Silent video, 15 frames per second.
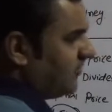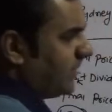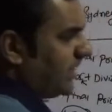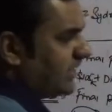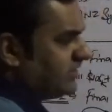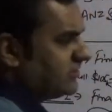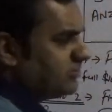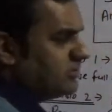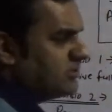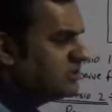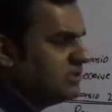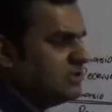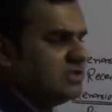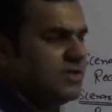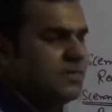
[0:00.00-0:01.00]

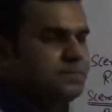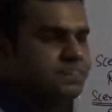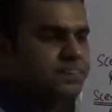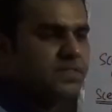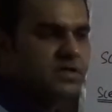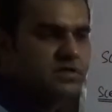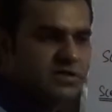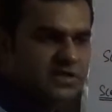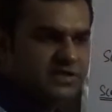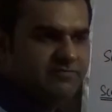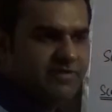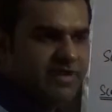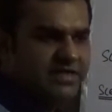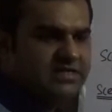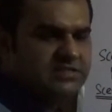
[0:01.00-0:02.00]
participation, that
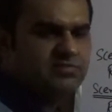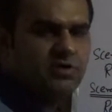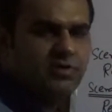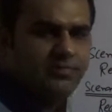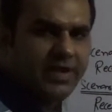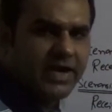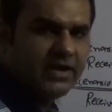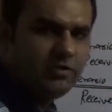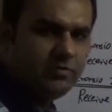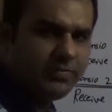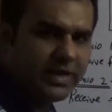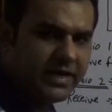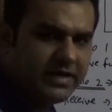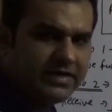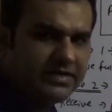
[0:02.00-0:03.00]
varies from bank to
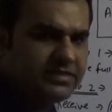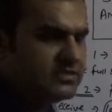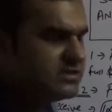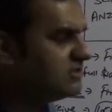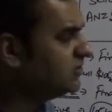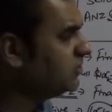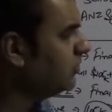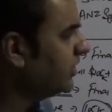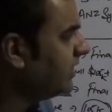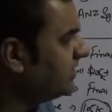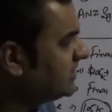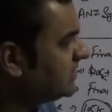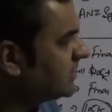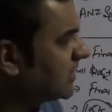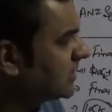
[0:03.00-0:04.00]
bank, and this is known
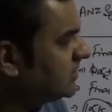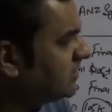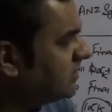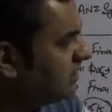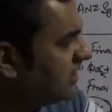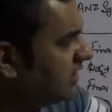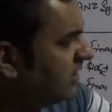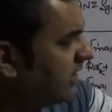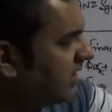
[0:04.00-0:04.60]
as Structured